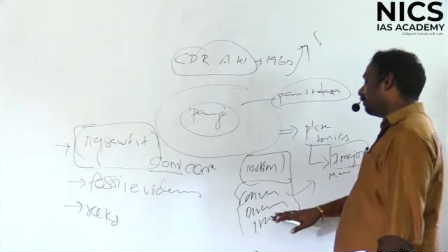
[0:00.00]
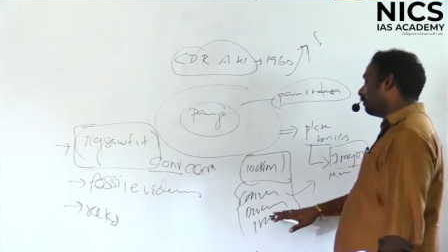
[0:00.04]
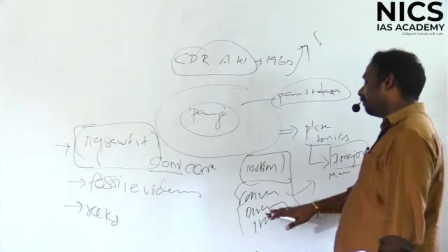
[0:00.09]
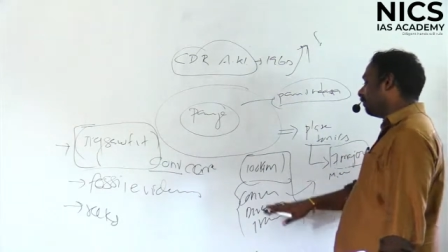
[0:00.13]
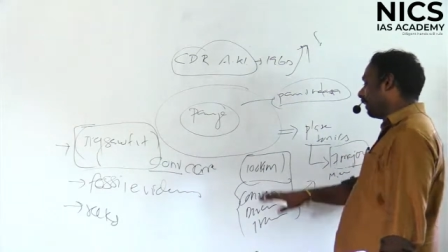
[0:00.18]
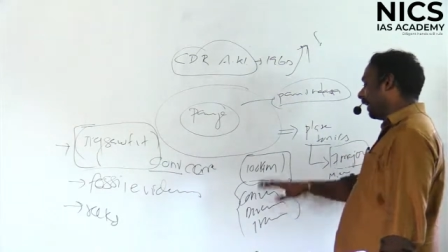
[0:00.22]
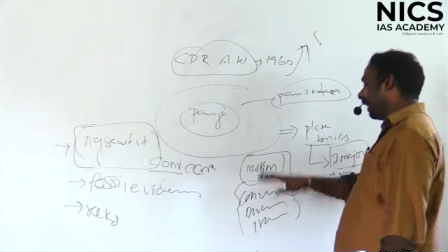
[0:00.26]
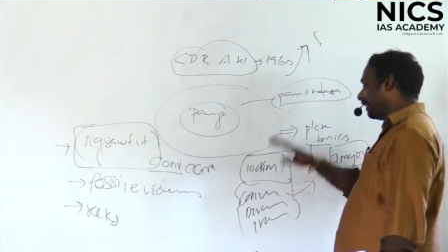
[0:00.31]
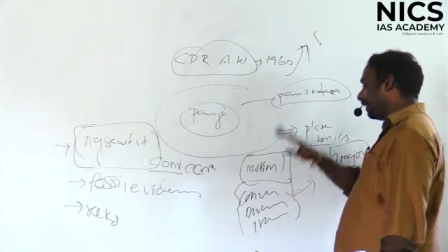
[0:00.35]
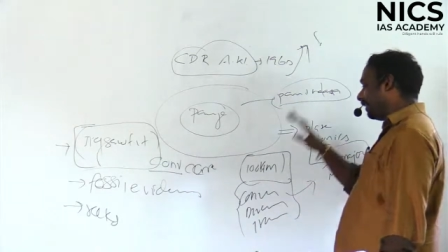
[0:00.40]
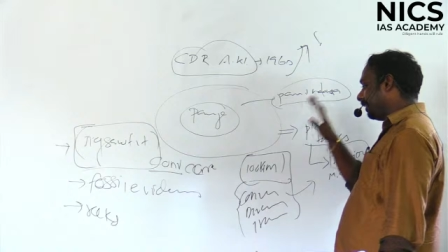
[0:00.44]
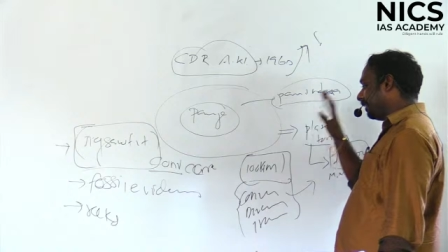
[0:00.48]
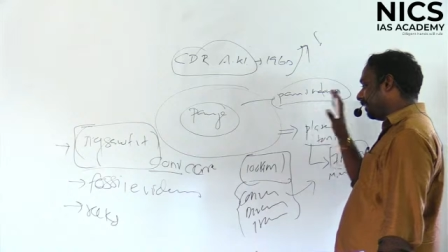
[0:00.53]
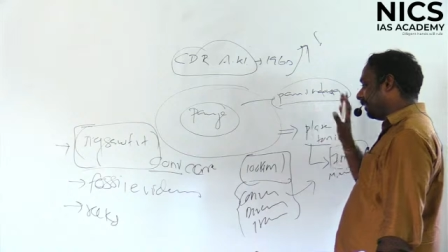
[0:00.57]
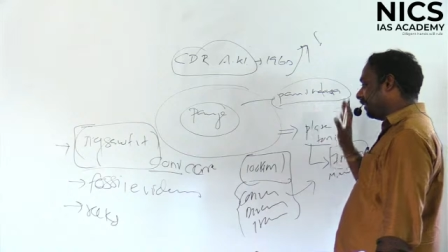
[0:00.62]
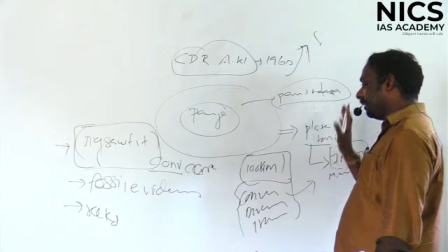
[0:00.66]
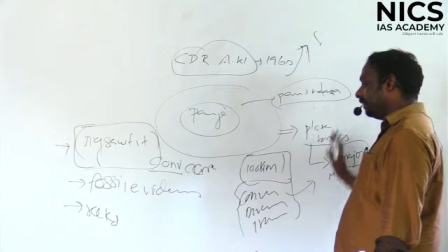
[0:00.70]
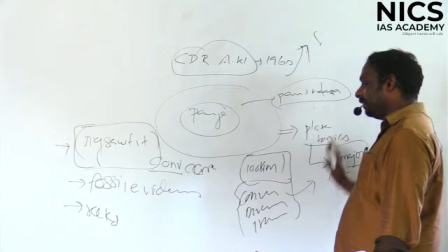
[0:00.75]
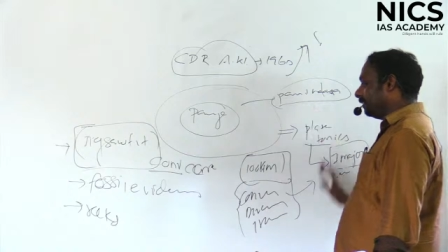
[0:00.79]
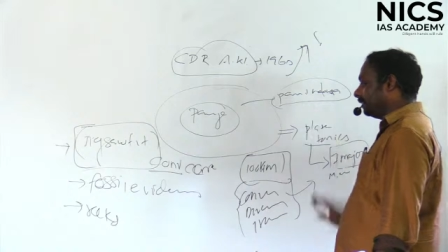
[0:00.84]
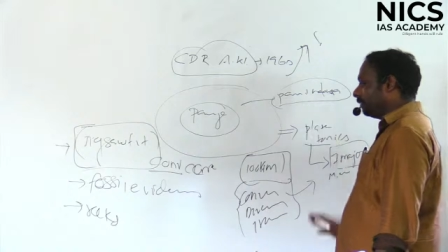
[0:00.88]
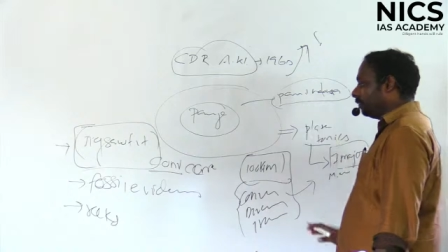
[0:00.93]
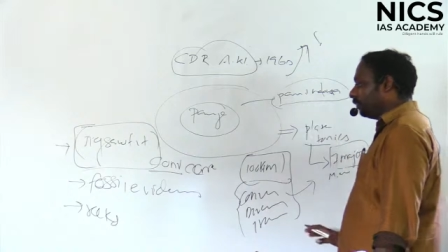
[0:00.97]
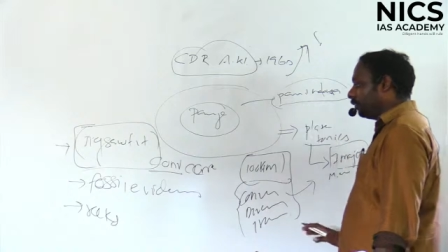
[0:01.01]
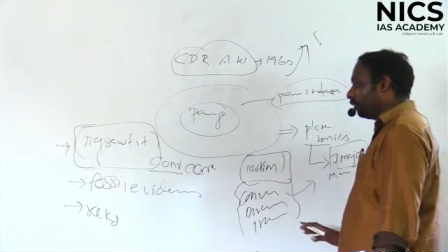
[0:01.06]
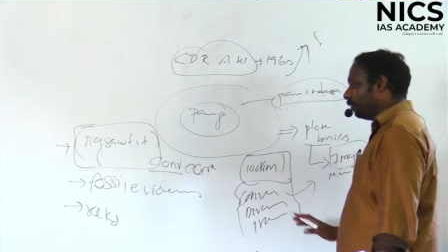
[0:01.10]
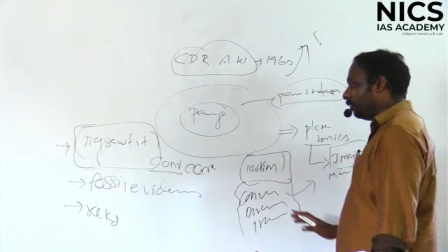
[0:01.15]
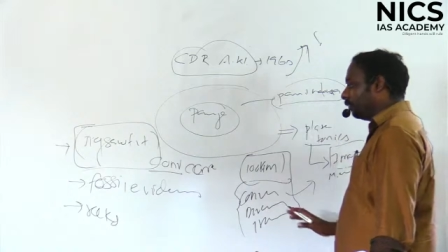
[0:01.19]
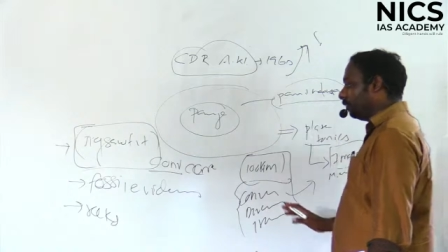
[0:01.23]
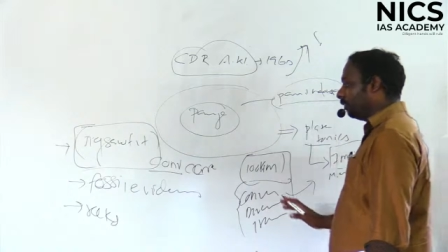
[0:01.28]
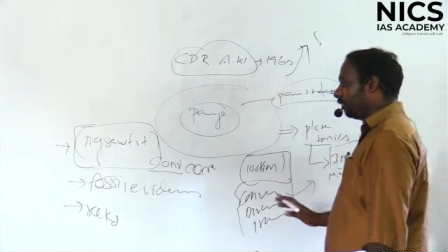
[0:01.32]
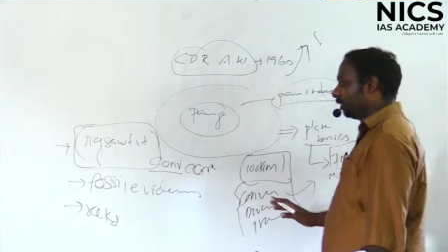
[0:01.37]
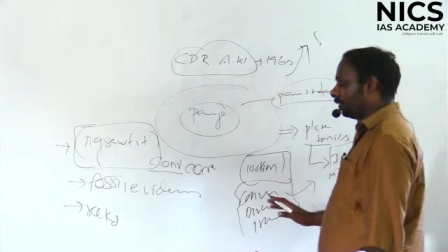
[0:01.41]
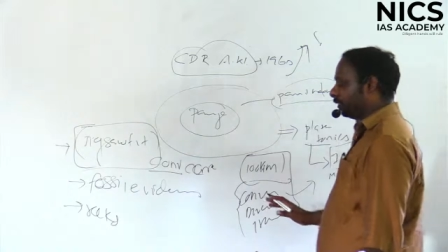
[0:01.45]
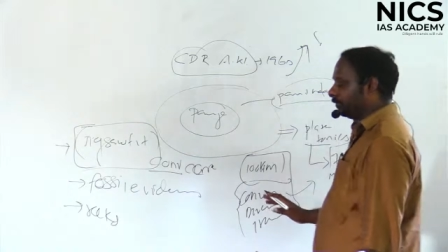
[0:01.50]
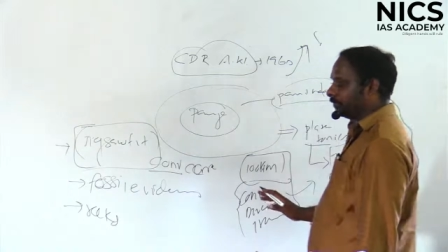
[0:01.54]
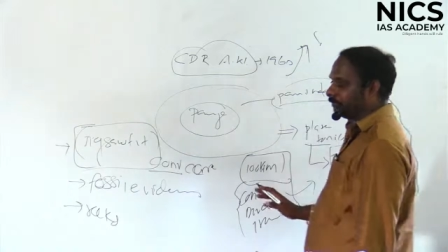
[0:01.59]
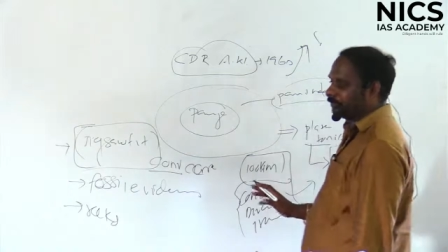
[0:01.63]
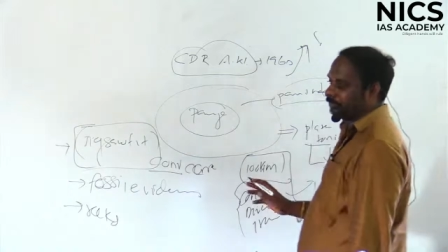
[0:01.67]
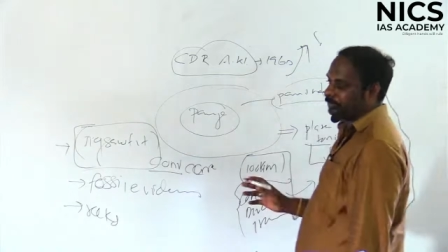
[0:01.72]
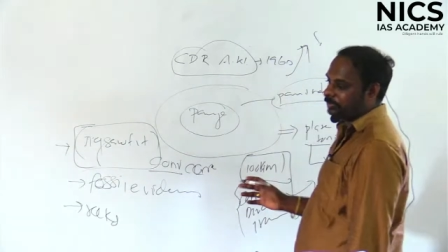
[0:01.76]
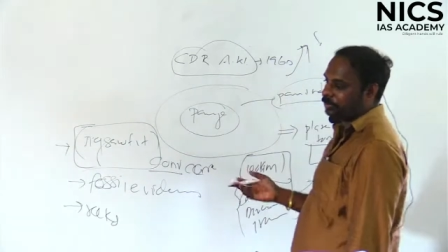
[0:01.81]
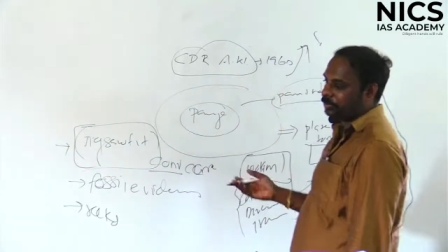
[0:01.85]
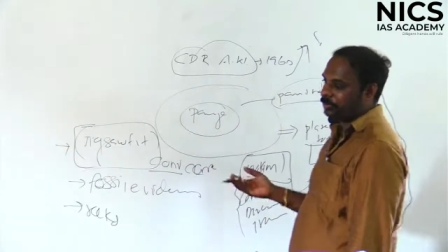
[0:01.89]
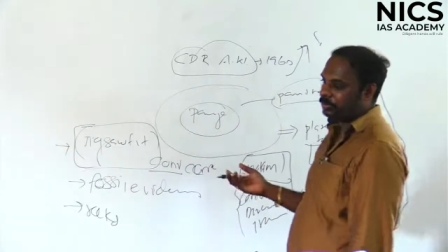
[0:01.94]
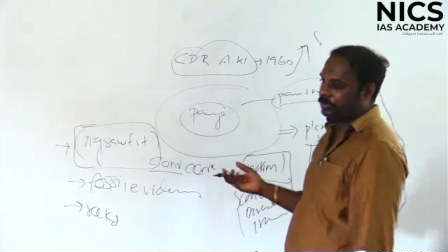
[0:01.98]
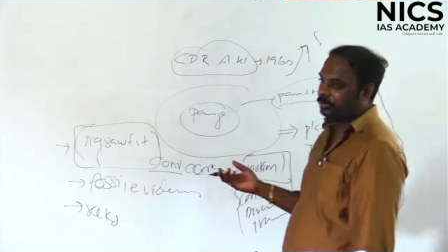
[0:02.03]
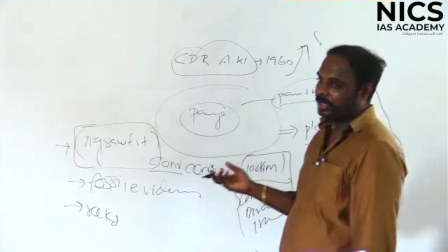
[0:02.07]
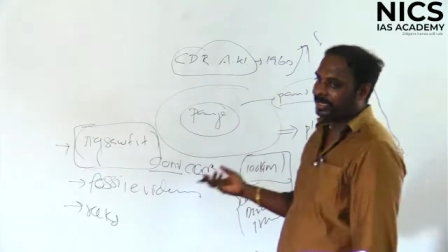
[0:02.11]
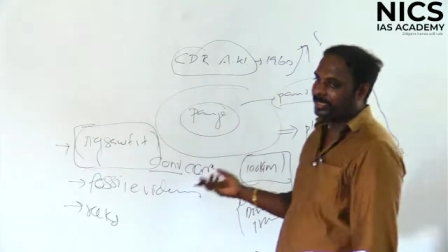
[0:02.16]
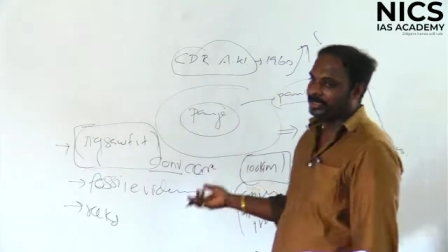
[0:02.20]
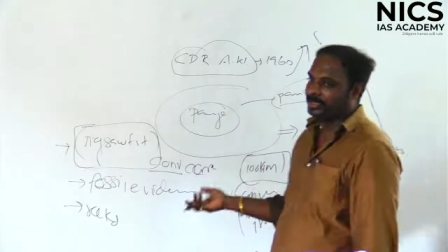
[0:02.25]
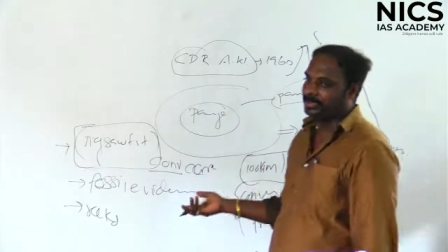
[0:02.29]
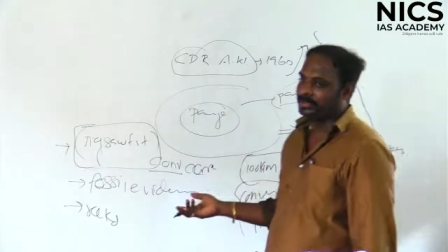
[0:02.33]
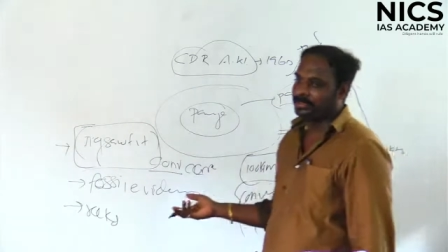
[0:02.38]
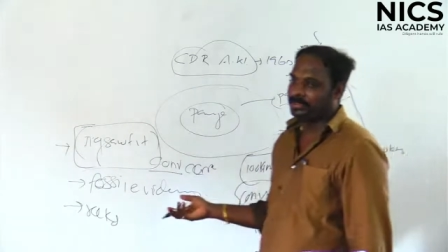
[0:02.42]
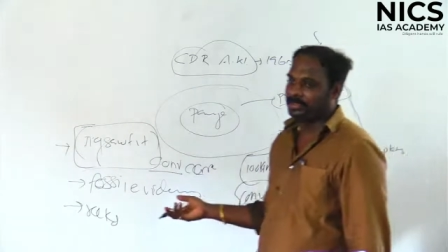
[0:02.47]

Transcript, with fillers: practically disproved one, so by this